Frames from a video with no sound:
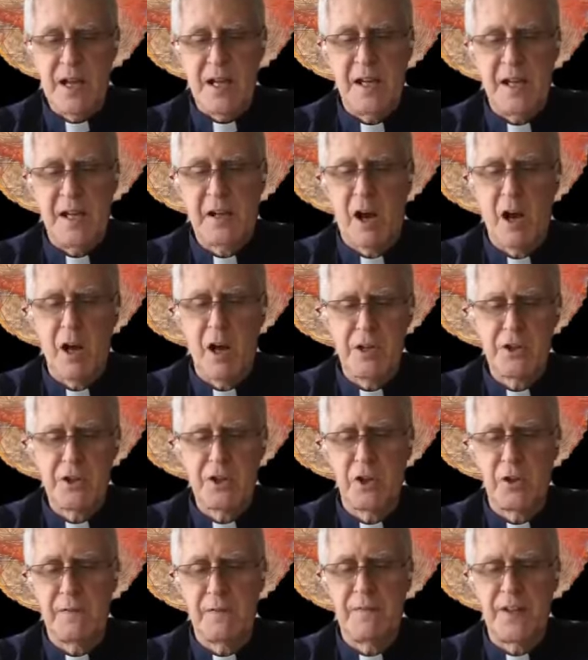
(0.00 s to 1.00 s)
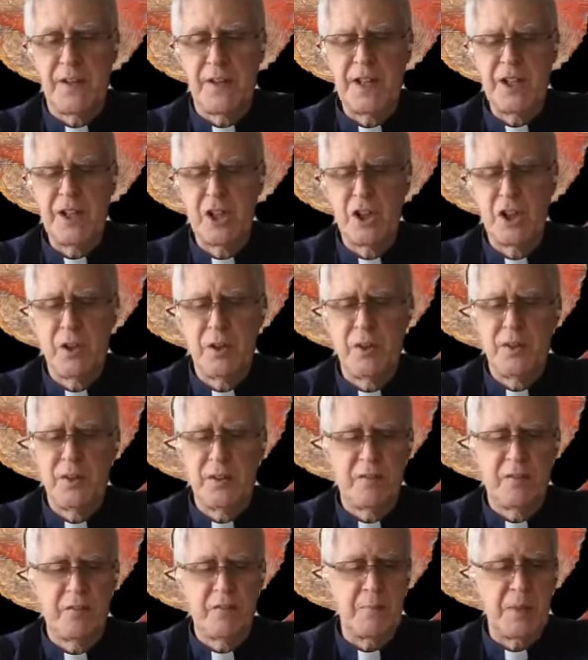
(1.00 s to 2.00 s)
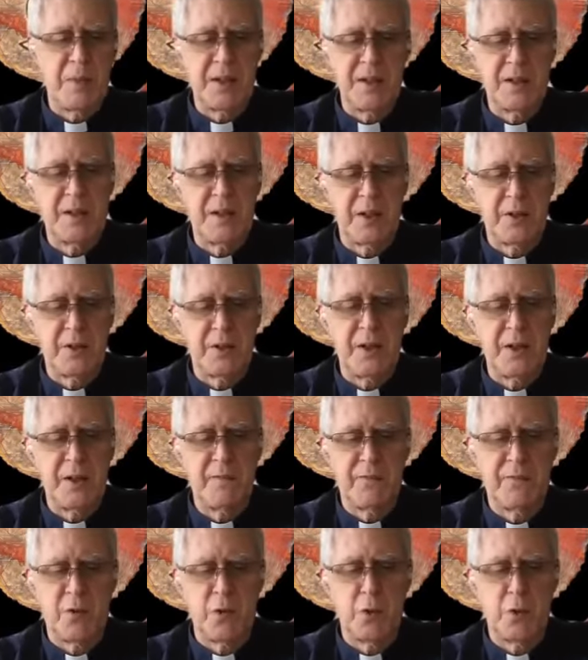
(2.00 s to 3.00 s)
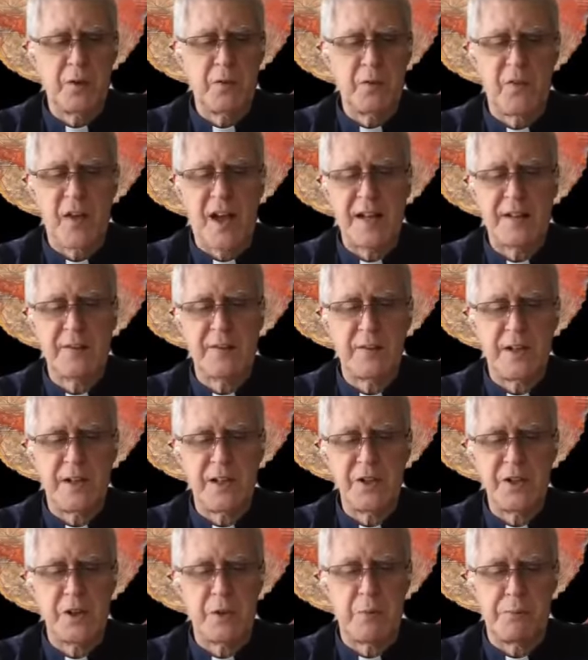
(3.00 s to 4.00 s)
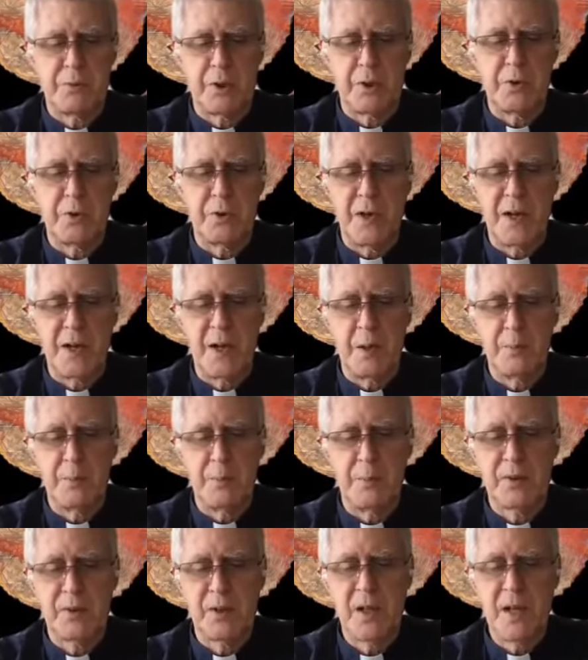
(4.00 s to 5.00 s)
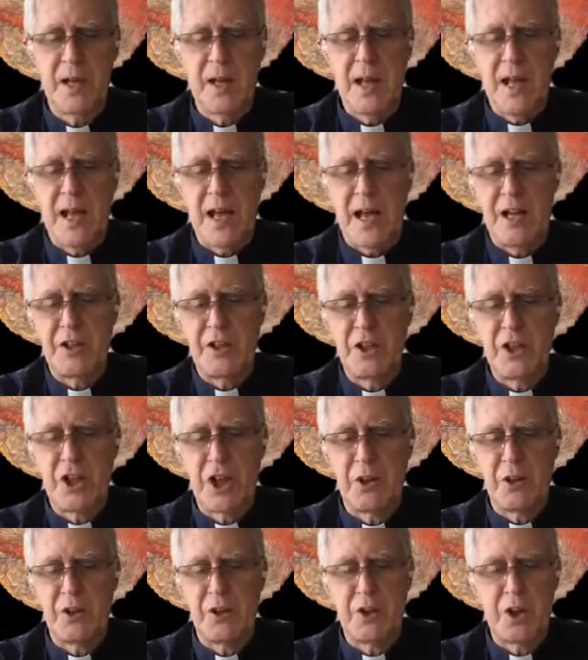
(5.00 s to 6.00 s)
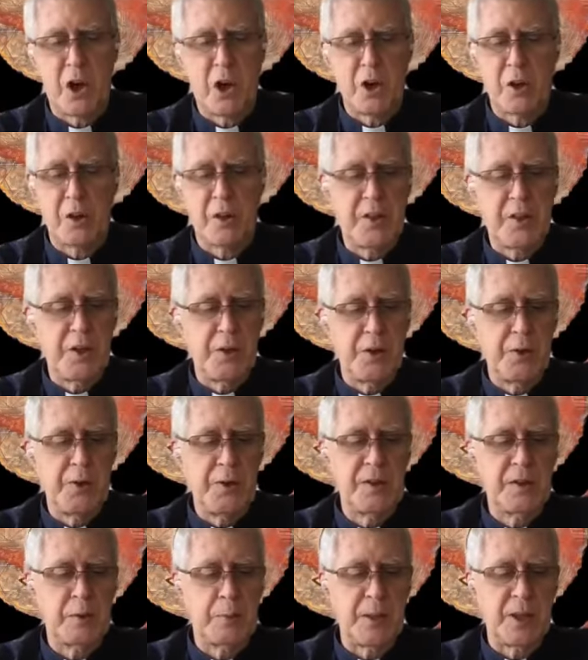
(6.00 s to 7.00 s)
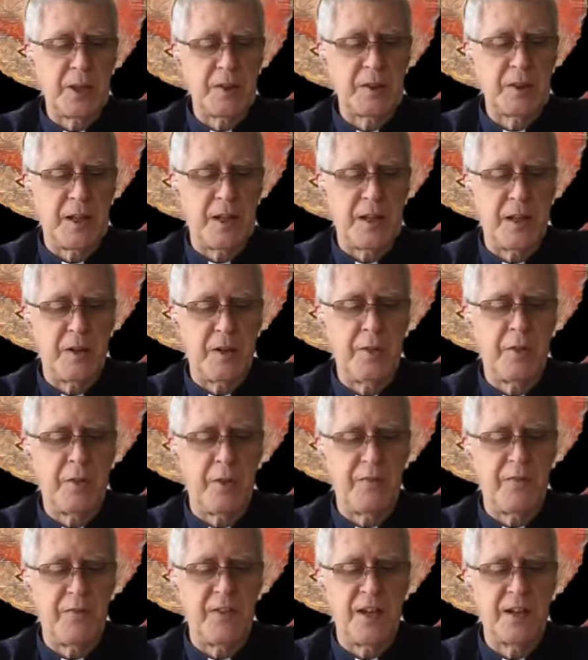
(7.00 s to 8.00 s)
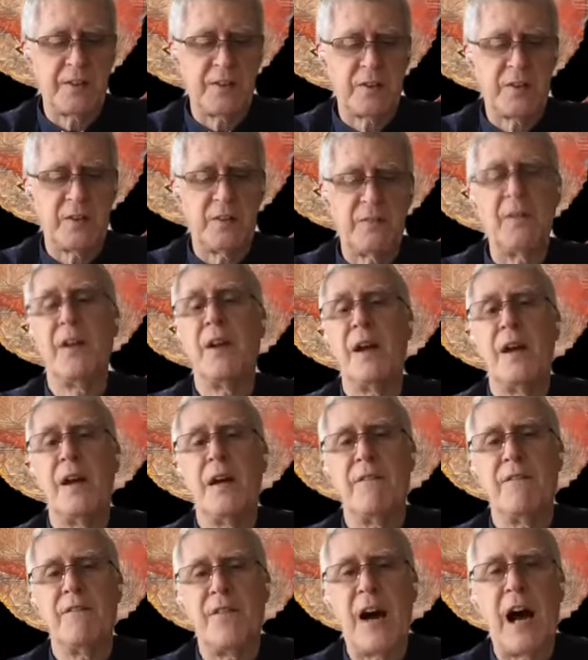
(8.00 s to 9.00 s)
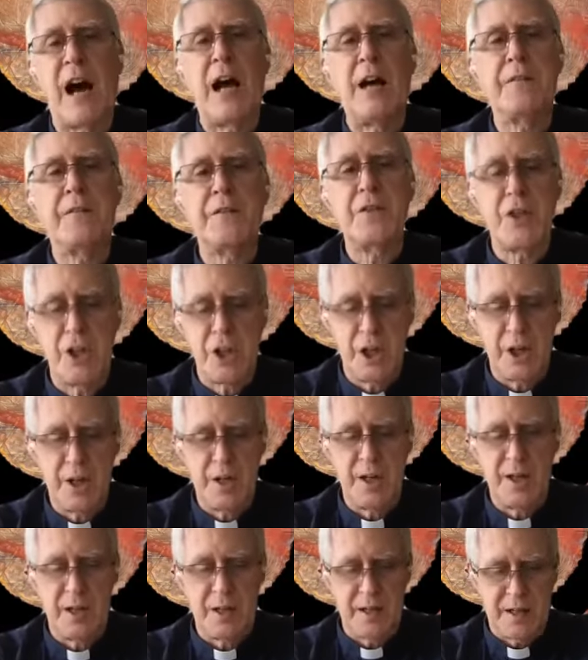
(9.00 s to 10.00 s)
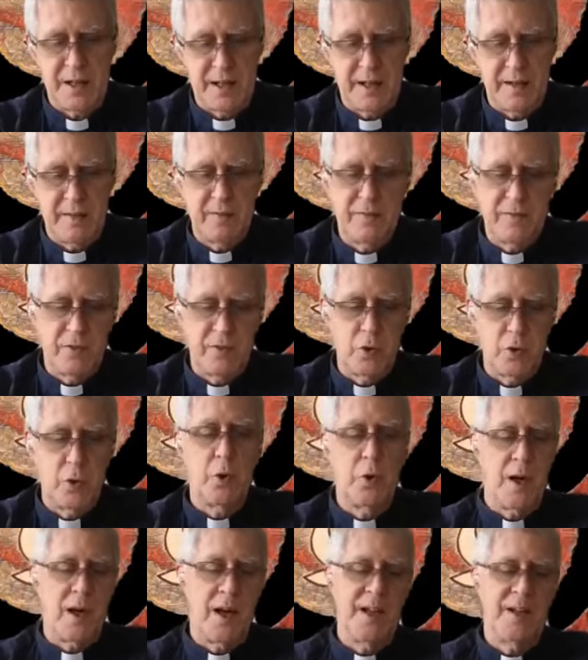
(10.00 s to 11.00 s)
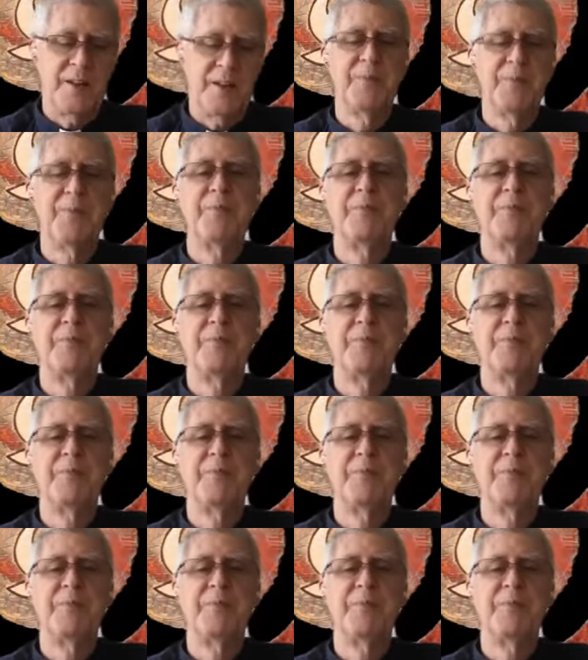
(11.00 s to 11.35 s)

He conjured visions of military enforced vaccination programs and shared dark theories about the health effects of 5G and fluoride.